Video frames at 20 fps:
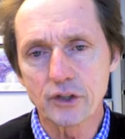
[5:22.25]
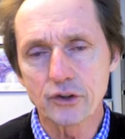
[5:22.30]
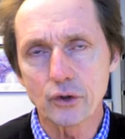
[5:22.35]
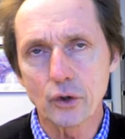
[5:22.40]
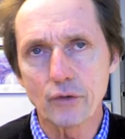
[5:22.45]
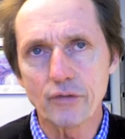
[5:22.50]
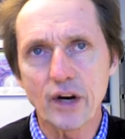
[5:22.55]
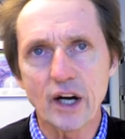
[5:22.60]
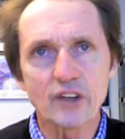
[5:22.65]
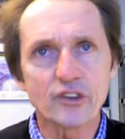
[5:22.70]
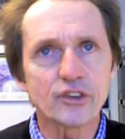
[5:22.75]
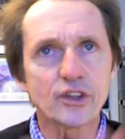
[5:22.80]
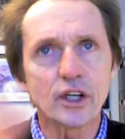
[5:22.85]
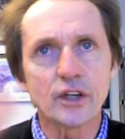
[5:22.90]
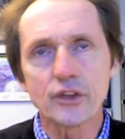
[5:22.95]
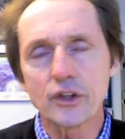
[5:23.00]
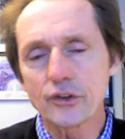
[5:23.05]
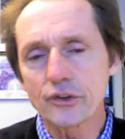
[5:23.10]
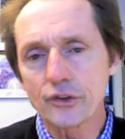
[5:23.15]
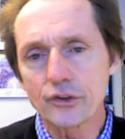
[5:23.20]
So if I say
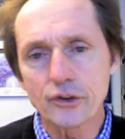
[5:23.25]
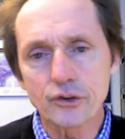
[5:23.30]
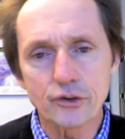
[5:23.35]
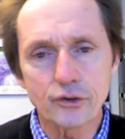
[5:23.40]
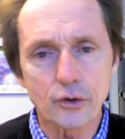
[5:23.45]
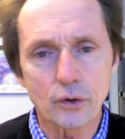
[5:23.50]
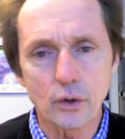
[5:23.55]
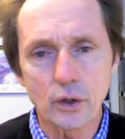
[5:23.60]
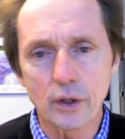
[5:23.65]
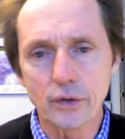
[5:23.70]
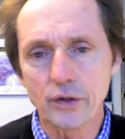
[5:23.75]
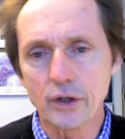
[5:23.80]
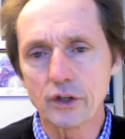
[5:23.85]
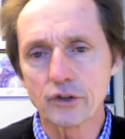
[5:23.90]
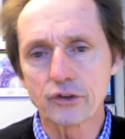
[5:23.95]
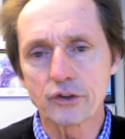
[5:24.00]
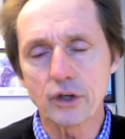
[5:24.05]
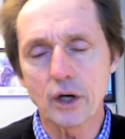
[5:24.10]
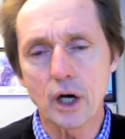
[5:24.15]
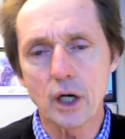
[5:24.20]
this is a story that
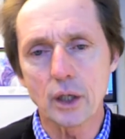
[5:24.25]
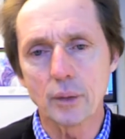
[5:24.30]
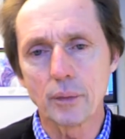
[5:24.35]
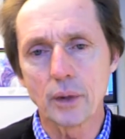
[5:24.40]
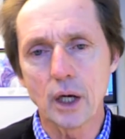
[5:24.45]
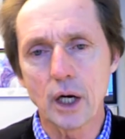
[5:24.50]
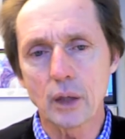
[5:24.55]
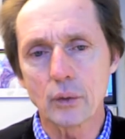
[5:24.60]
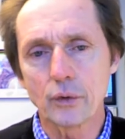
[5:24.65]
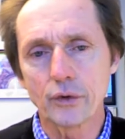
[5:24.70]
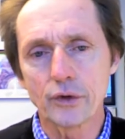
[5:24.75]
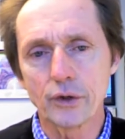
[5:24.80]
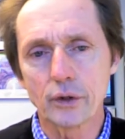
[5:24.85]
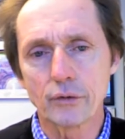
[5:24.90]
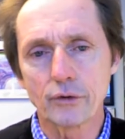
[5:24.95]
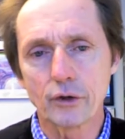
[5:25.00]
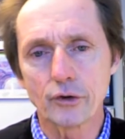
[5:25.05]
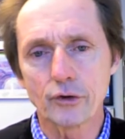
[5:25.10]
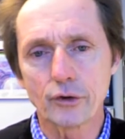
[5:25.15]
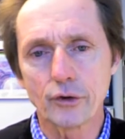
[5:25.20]
is chock a block with
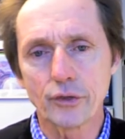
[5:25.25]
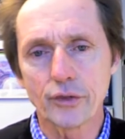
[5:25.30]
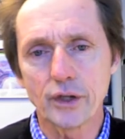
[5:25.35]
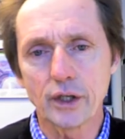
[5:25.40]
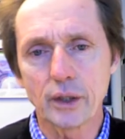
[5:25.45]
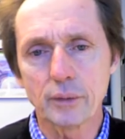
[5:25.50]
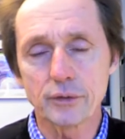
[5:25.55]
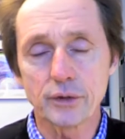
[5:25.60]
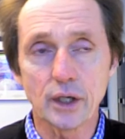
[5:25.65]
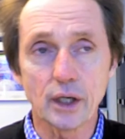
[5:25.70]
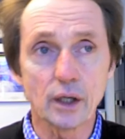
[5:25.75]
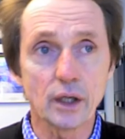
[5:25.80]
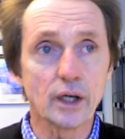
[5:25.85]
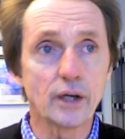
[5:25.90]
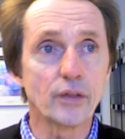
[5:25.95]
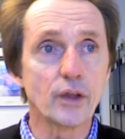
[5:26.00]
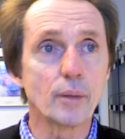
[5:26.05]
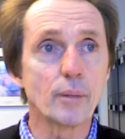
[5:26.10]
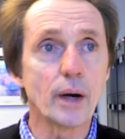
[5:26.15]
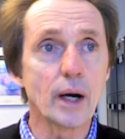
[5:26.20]
universal themes and I lay
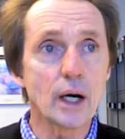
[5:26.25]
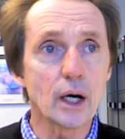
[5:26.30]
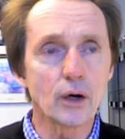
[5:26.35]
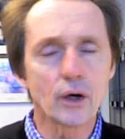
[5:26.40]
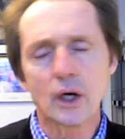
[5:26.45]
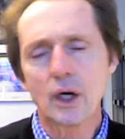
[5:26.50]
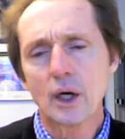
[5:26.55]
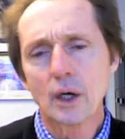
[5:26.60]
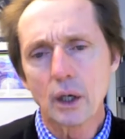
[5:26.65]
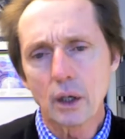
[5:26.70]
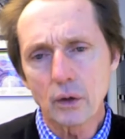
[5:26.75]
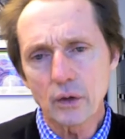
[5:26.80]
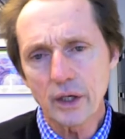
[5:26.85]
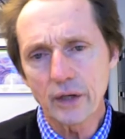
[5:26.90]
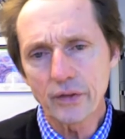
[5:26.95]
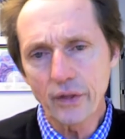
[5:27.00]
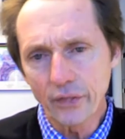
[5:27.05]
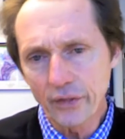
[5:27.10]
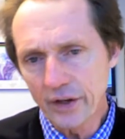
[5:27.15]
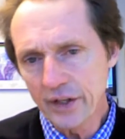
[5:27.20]
them out, okay,
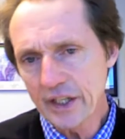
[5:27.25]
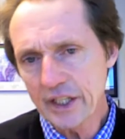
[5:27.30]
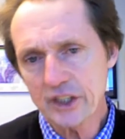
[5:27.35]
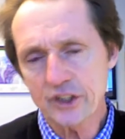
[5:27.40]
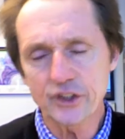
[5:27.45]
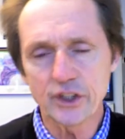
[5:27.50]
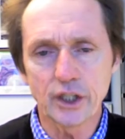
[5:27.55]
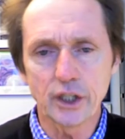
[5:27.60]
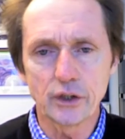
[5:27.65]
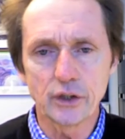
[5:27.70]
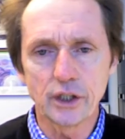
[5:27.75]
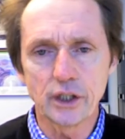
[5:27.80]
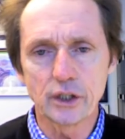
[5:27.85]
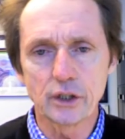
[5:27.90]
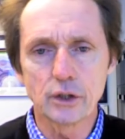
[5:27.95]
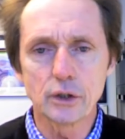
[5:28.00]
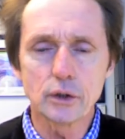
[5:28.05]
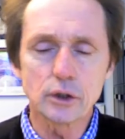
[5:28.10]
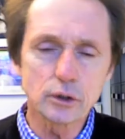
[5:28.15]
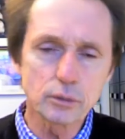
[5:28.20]
then the next thing you need to
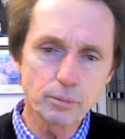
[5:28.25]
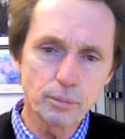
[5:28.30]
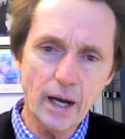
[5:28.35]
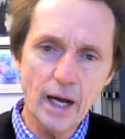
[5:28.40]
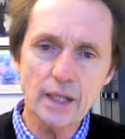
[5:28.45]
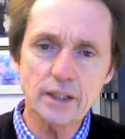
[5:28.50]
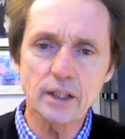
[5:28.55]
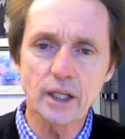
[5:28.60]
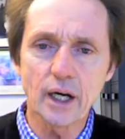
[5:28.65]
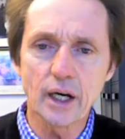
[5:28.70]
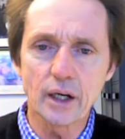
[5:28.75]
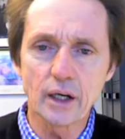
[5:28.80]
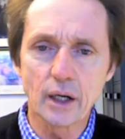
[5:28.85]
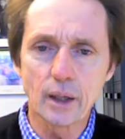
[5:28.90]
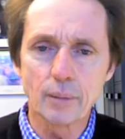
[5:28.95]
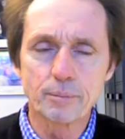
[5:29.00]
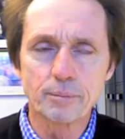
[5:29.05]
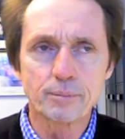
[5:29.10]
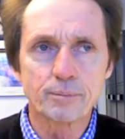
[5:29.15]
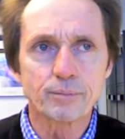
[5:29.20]
do is back that
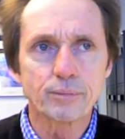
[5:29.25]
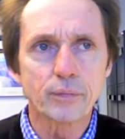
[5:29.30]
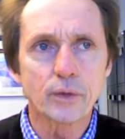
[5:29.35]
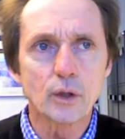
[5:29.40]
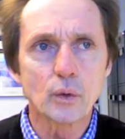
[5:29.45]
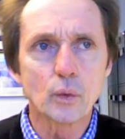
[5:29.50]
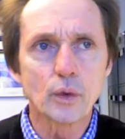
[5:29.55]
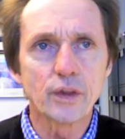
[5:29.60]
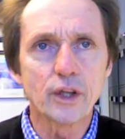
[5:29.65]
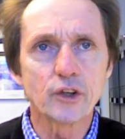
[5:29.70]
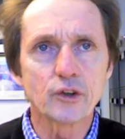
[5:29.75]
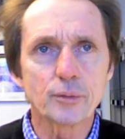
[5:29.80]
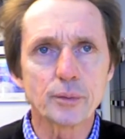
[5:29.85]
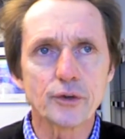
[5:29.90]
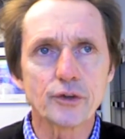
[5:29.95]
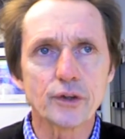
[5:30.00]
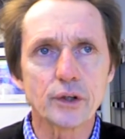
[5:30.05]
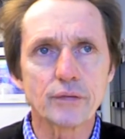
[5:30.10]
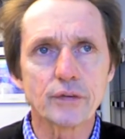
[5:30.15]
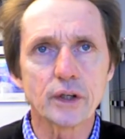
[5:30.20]
up with a
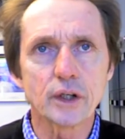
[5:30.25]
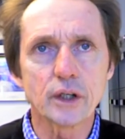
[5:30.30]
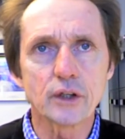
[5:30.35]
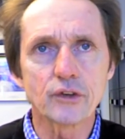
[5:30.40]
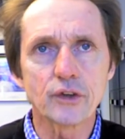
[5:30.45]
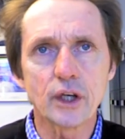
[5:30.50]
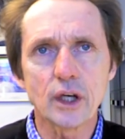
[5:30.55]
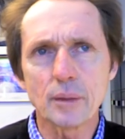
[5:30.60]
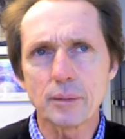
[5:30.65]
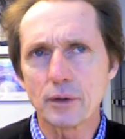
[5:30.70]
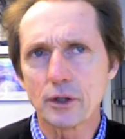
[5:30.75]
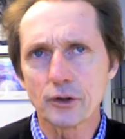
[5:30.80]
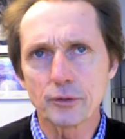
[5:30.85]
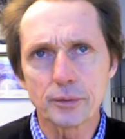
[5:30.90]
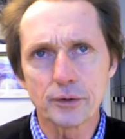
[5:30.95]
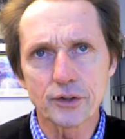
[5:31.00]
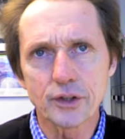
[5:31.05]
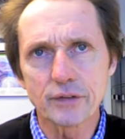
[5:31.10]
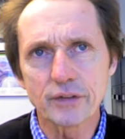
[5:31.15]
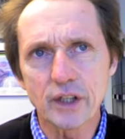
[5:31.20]
specific example. And a
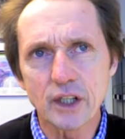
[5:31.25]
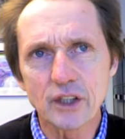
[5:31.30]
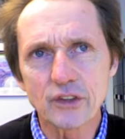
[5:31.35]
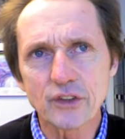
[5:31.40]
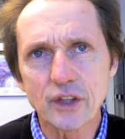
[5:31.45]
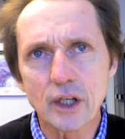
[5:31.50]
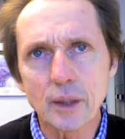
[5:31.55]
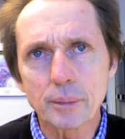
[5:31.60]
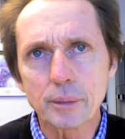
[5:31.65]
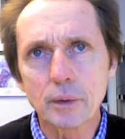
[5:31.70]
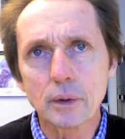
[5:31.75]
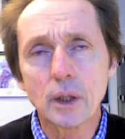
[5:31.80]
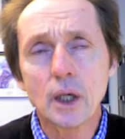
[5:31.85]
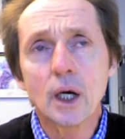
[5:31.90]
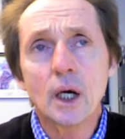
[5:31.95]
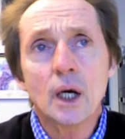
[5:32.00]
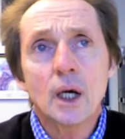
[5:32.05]
specific example